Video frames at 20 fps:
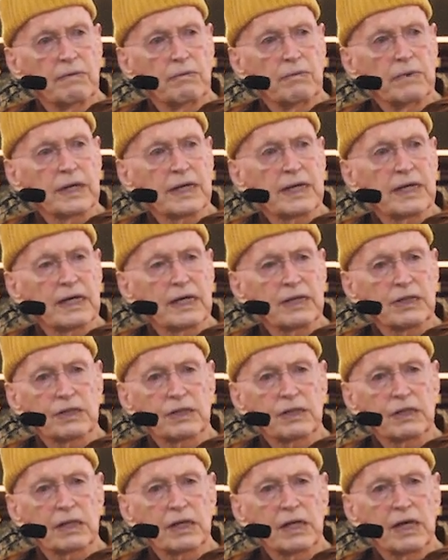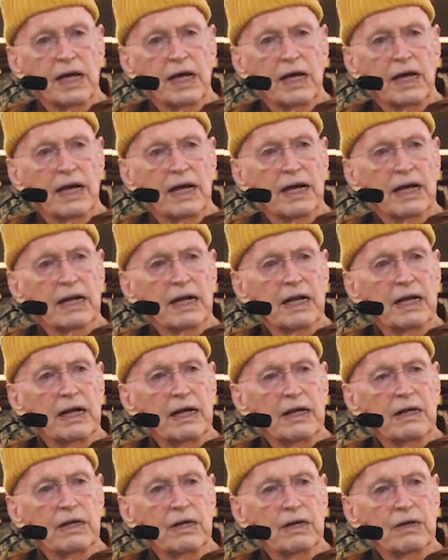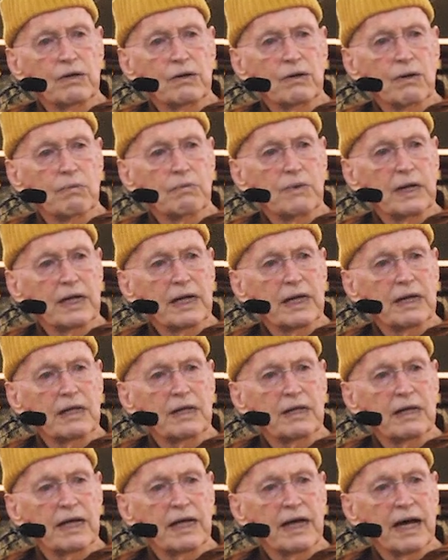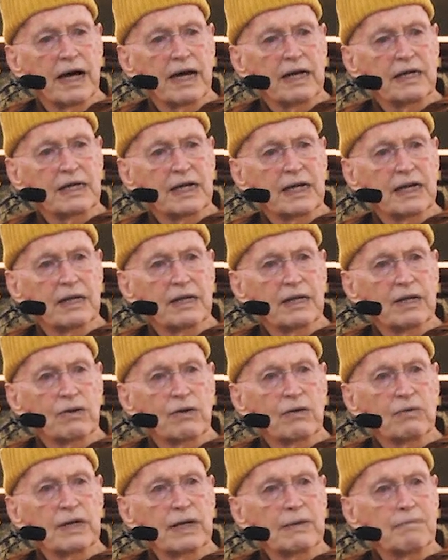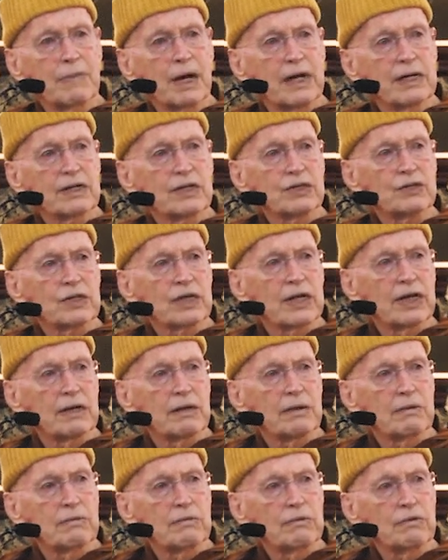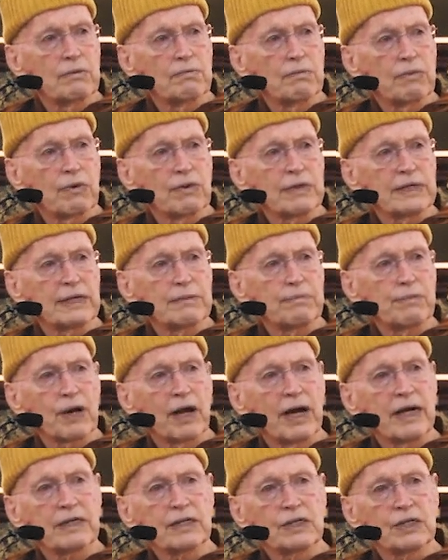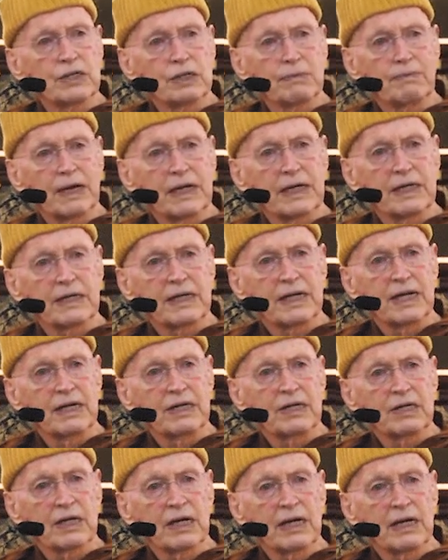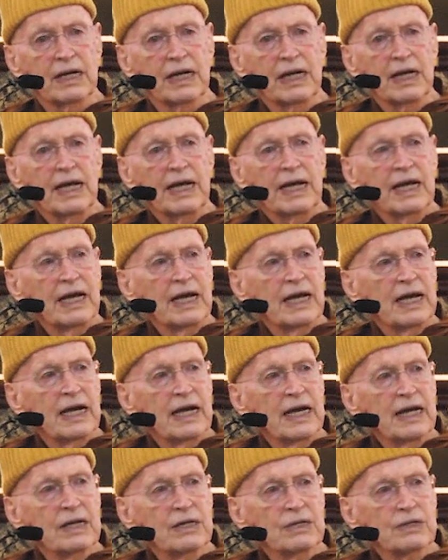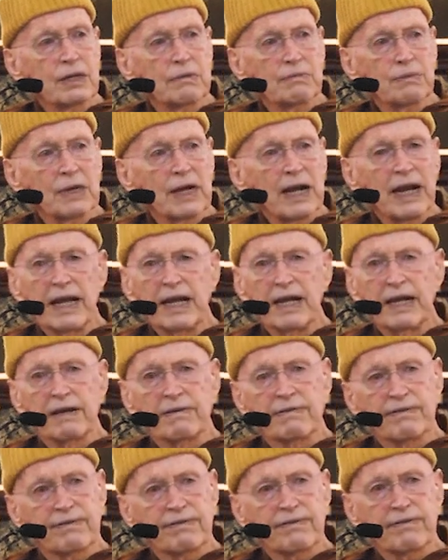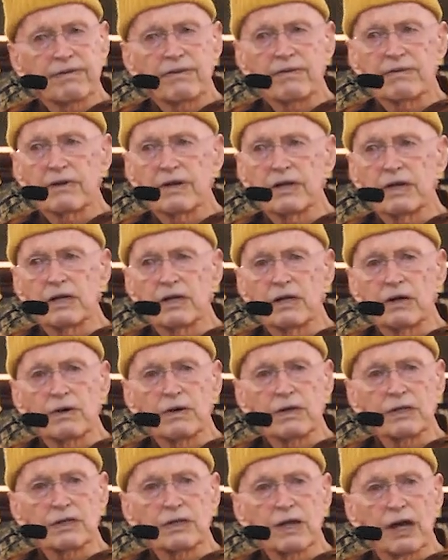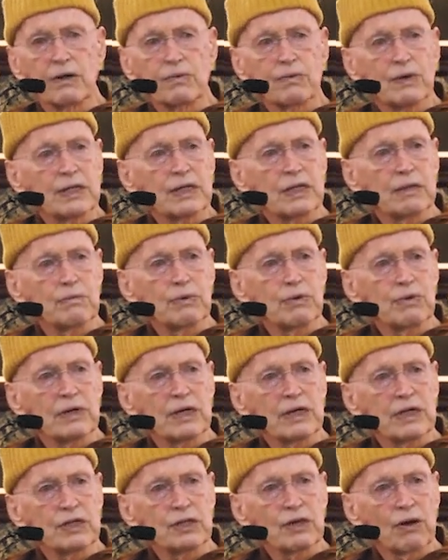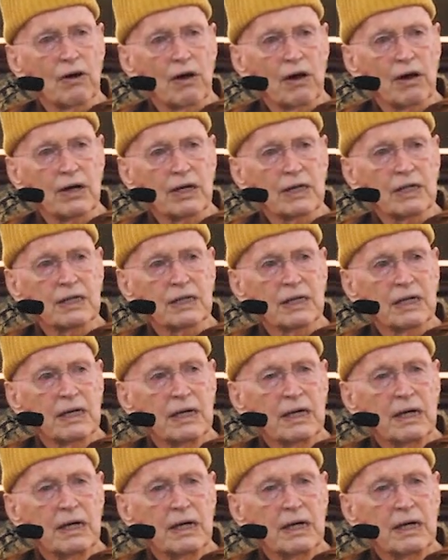because, the idea that only monks can really practice meditation is a belief. It's not what the Buddha taught,